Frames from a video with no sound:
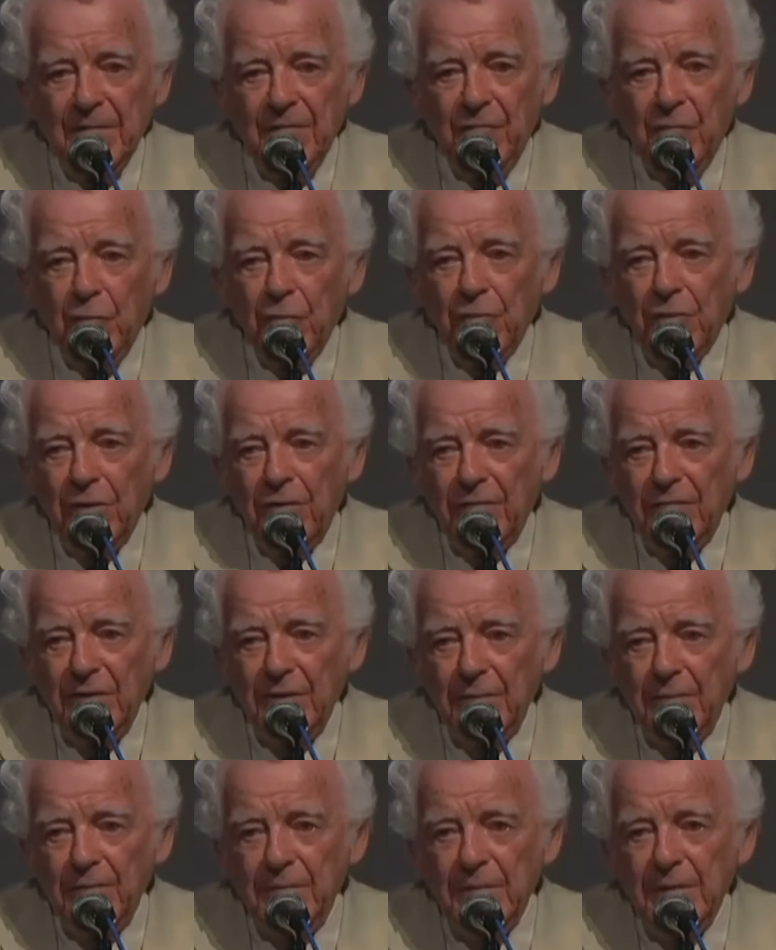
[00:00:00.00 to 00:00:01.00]
Four of
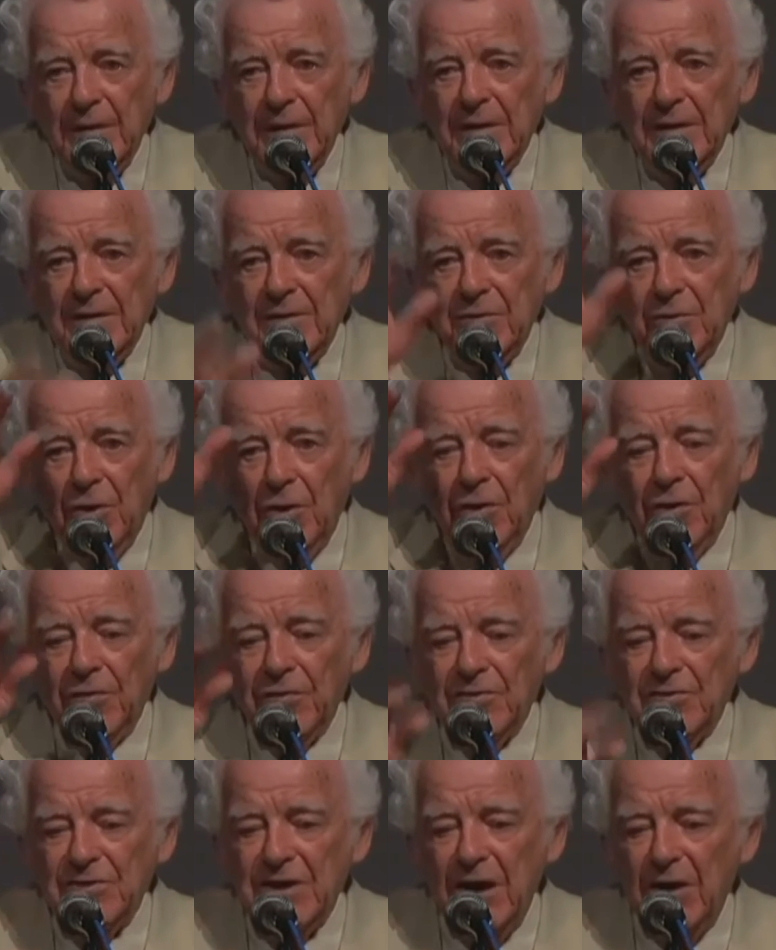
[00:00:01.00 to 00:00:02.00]
them,
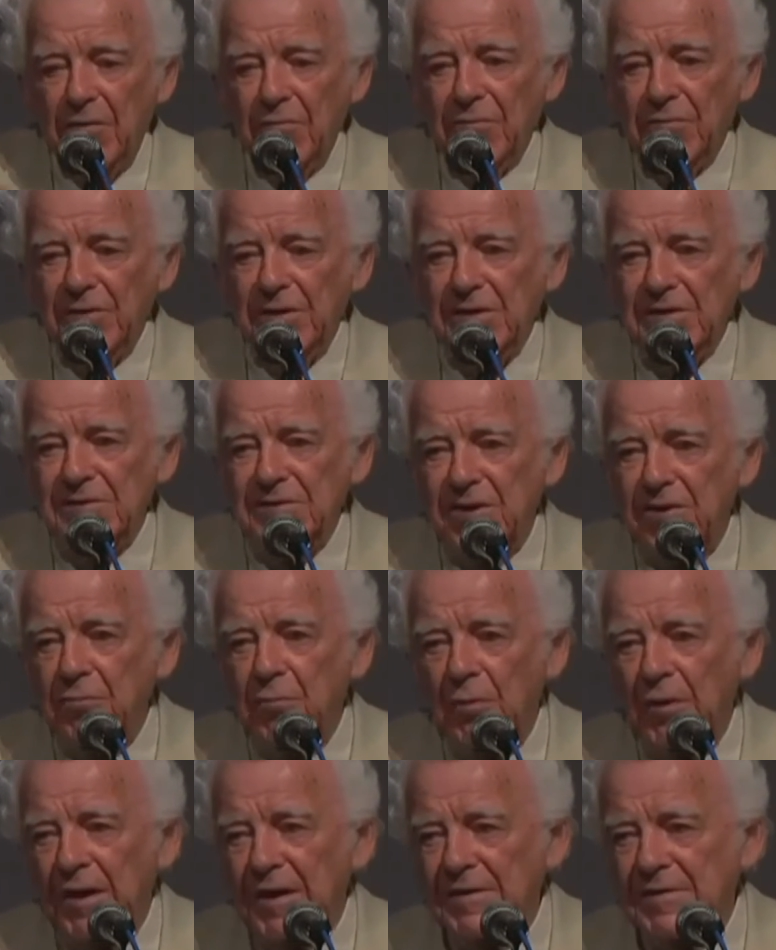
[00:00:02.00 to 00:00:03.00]
north, south, east
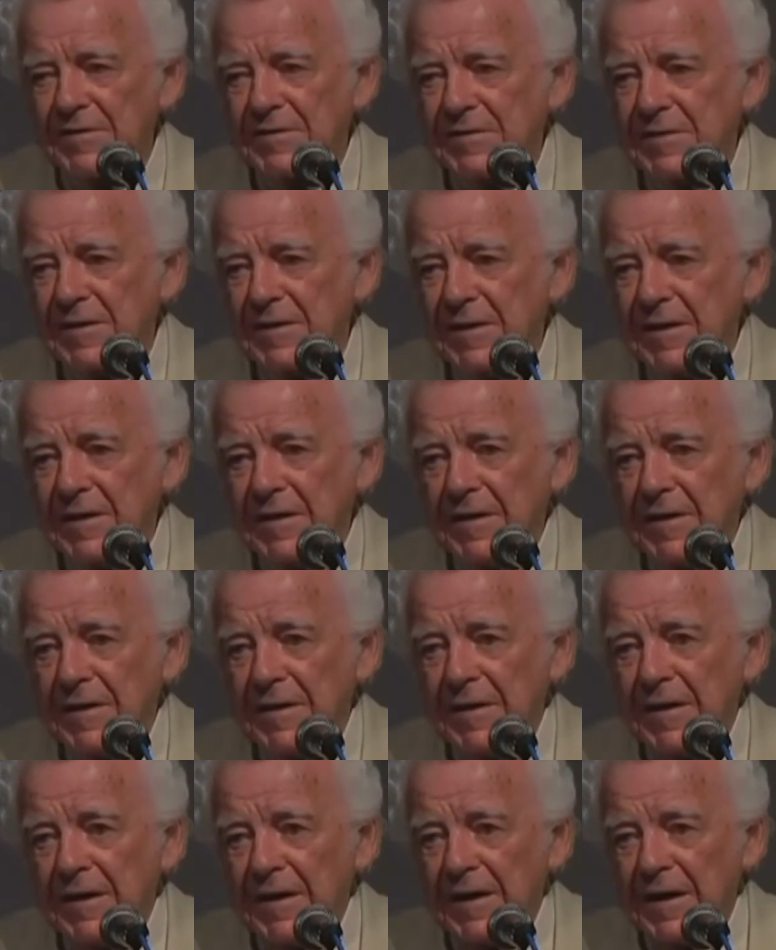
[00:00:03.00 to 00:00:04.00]
and west,
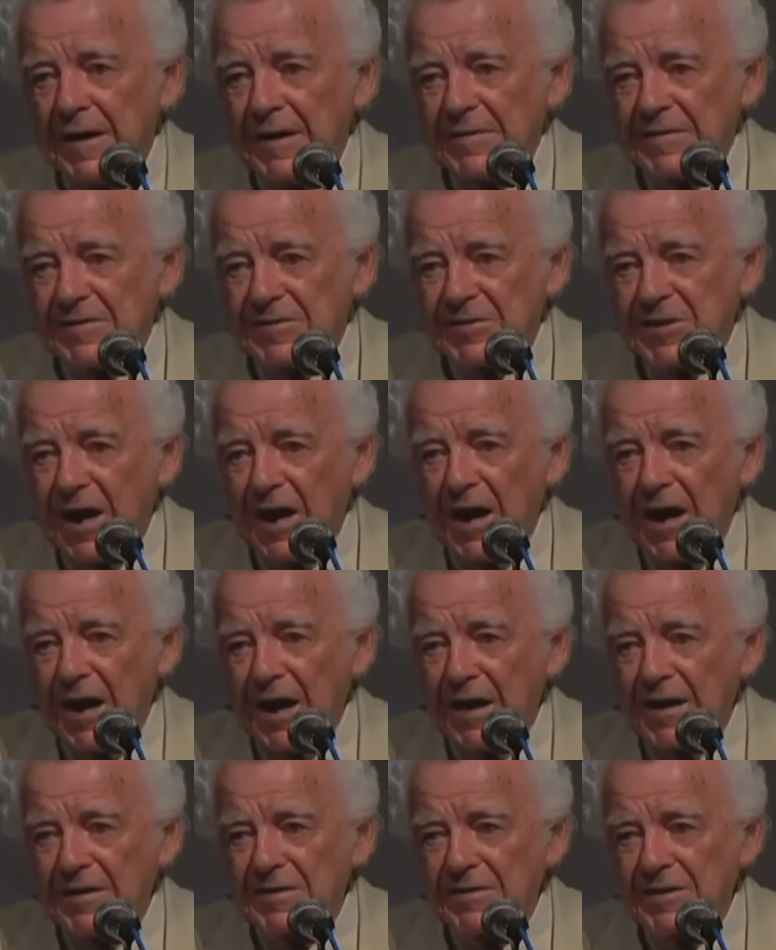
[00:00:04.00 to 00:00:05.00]

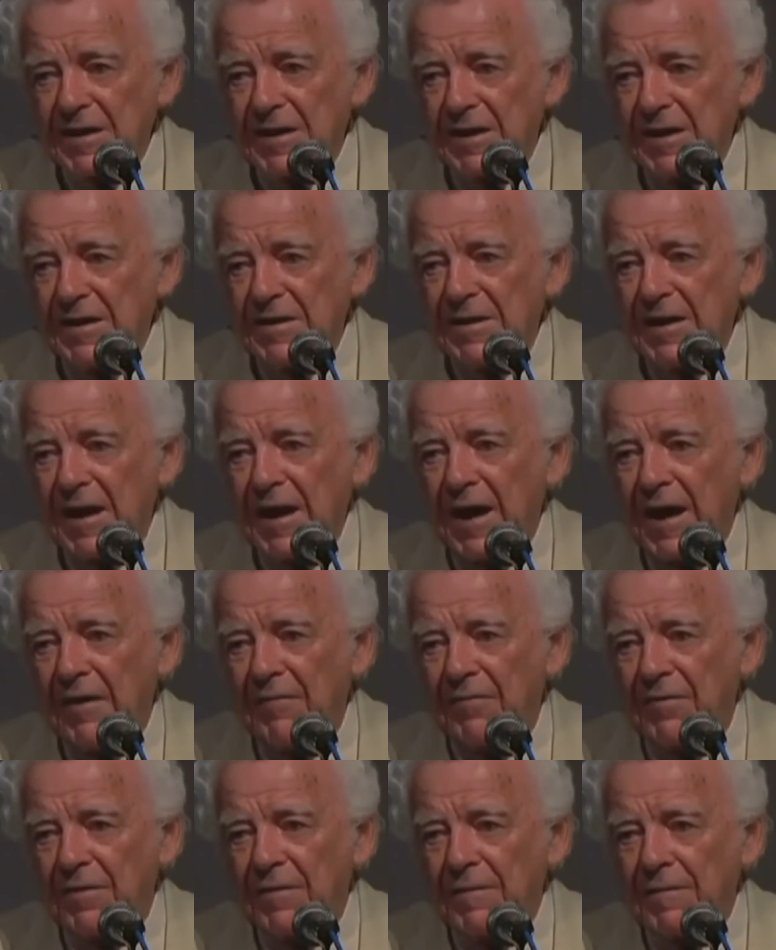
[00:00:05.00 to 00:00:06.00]
stars in the
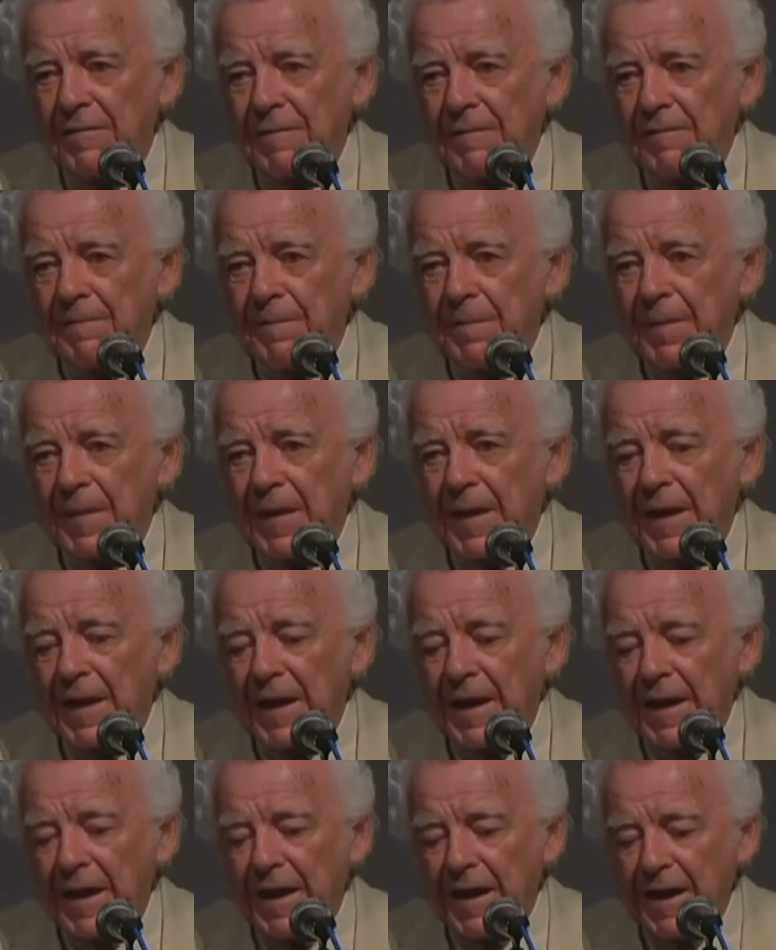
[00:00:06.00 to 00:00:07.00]
heaven,
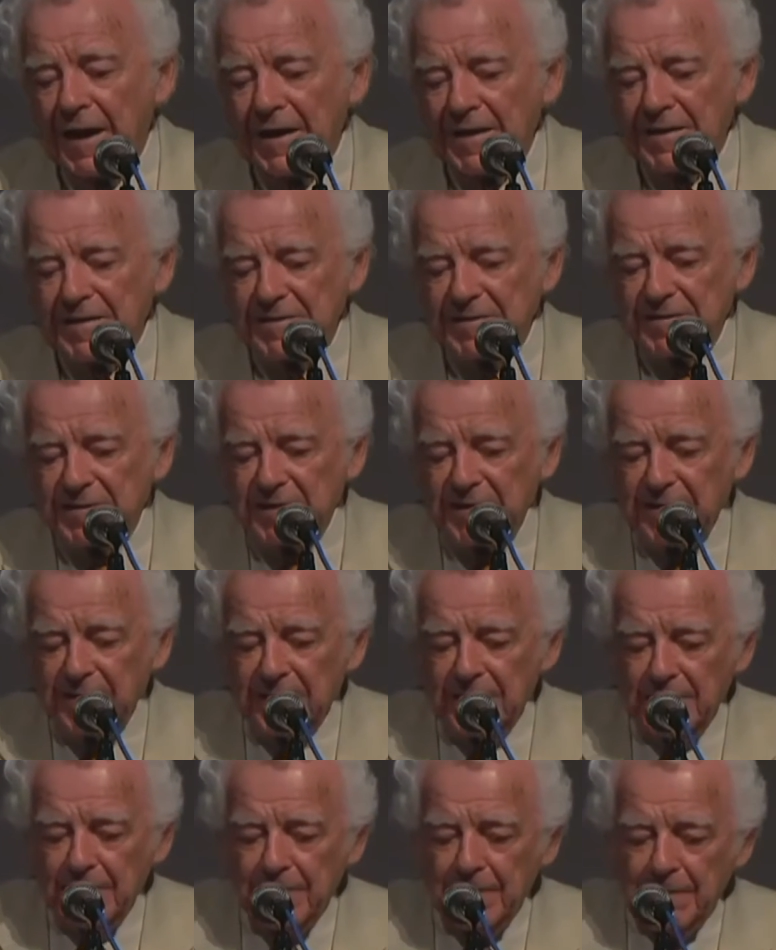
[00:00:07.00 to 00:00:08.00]
as
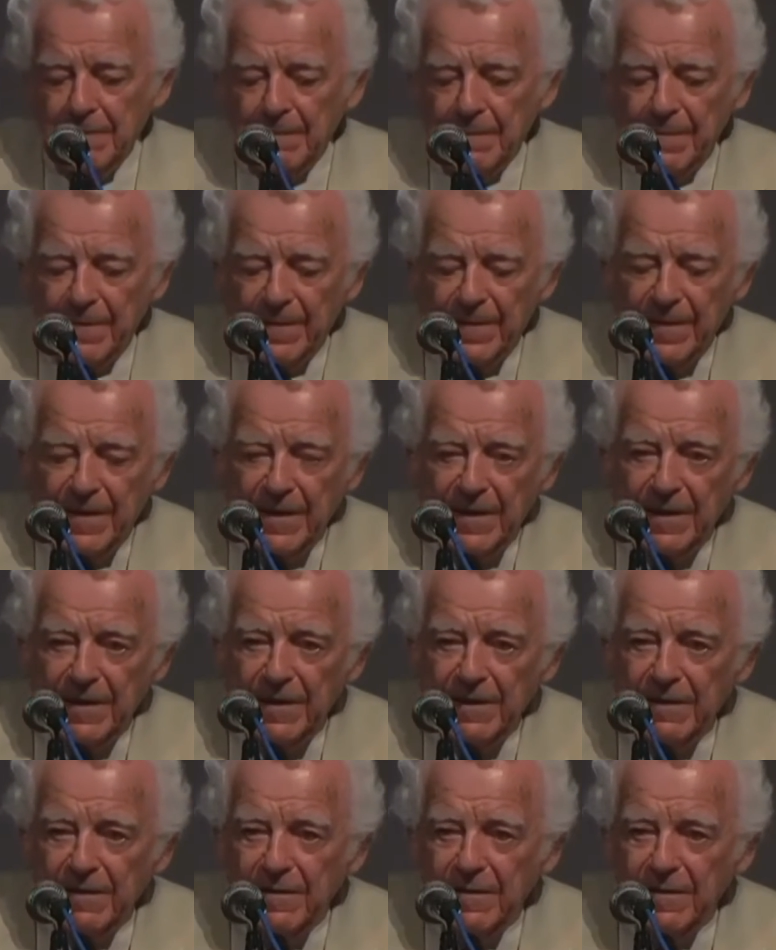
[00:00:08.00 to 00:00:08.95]
the